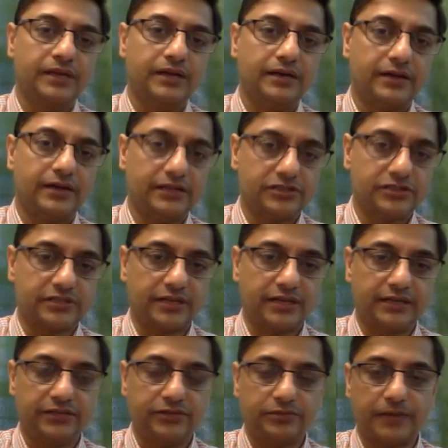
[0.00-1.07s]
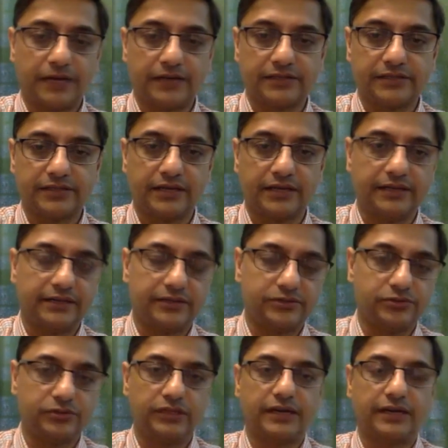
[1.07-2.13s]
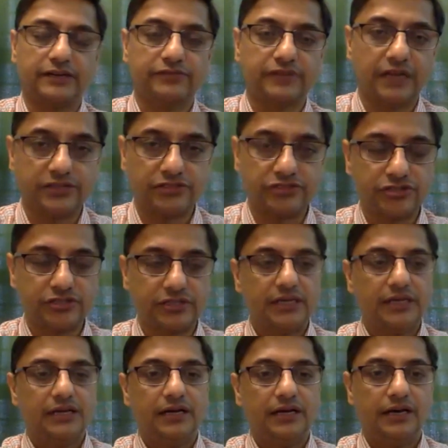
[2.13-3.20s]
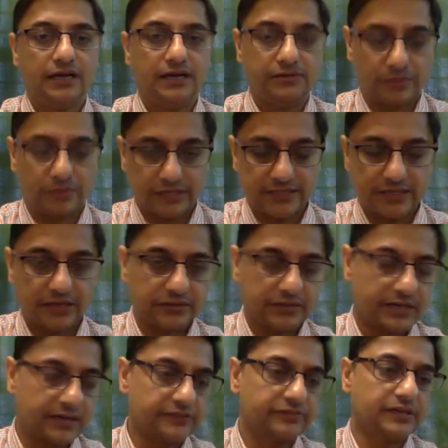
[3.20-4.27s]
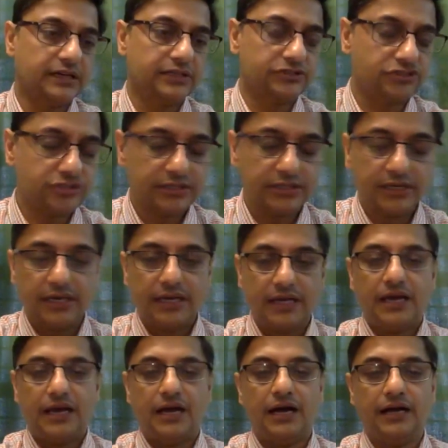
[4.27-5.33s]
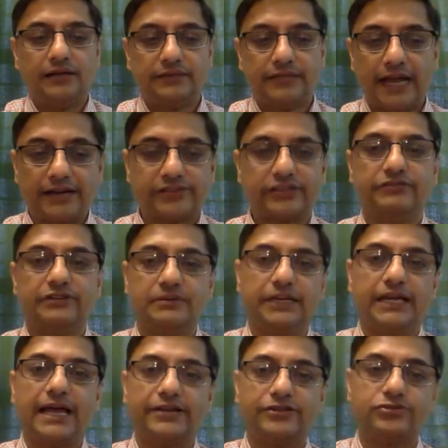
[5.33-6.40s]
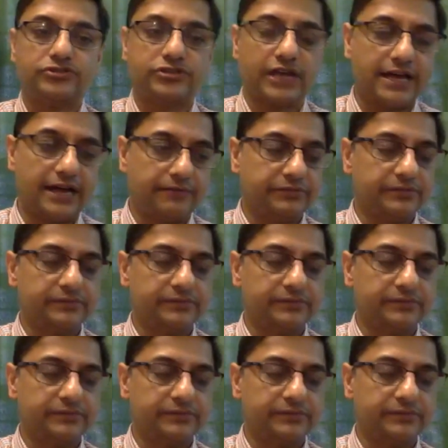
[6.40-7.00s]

uh, Rajasthan into Pakistan and to the Rann of Kutch, uh, what is now the Rann of Kutch, uh, that river began to dry up.